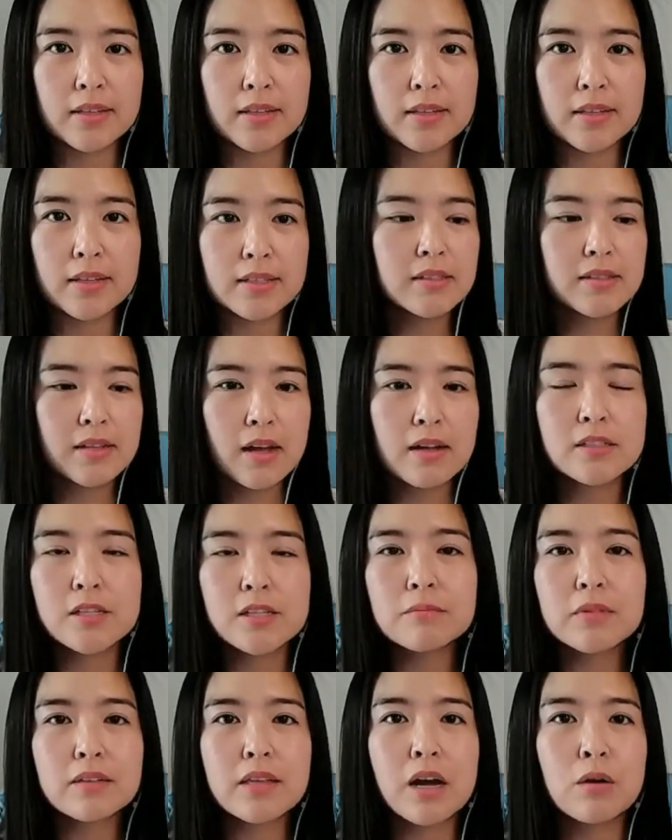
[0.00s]
This is not
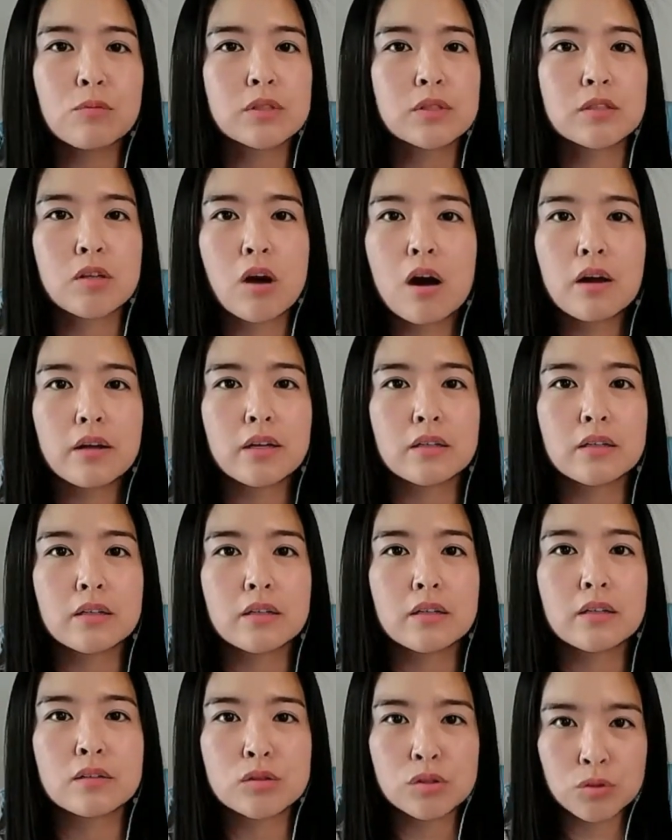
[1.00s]
something that was taught
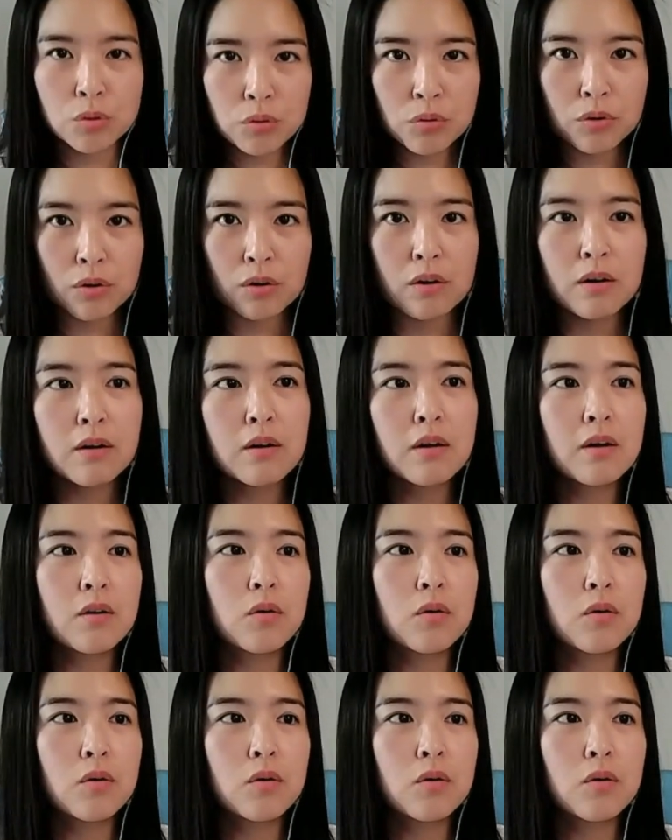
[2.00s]
in school